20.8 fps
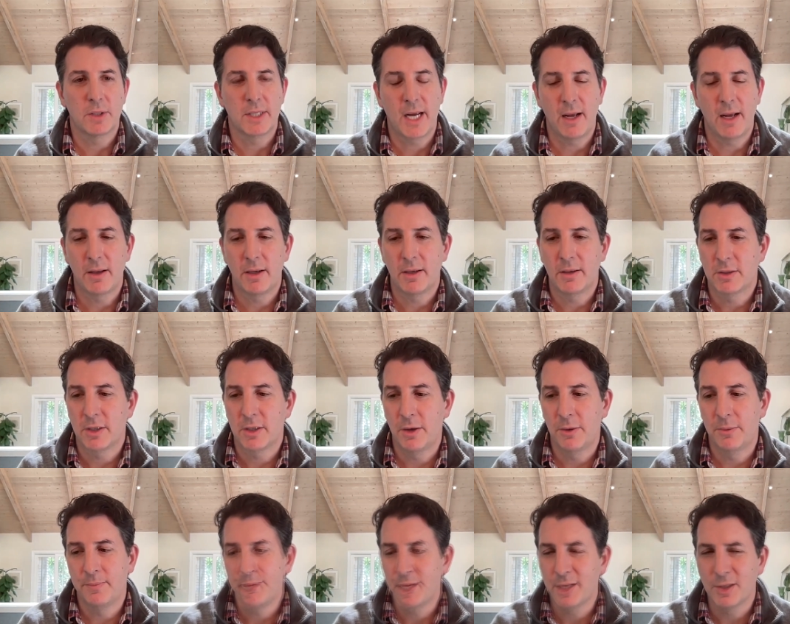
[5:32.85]
talent.
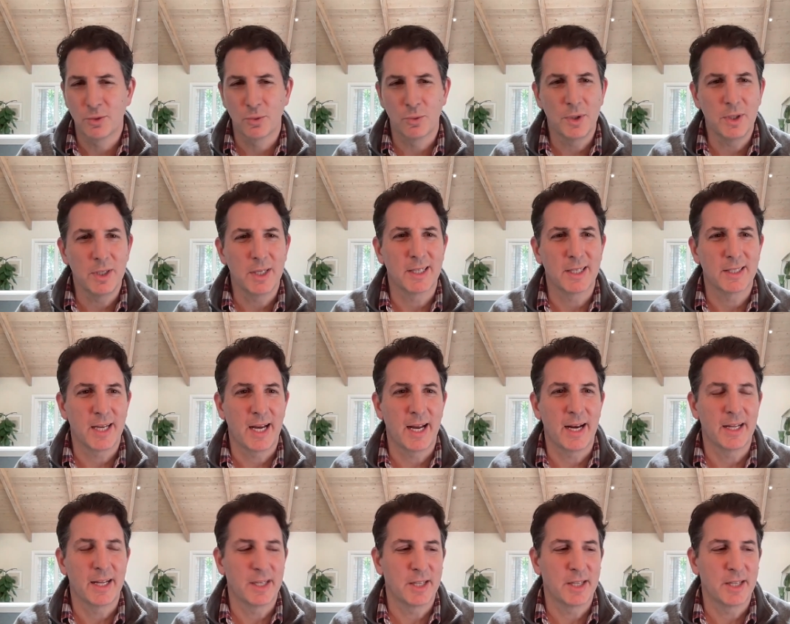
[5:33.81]
So it's really exciting.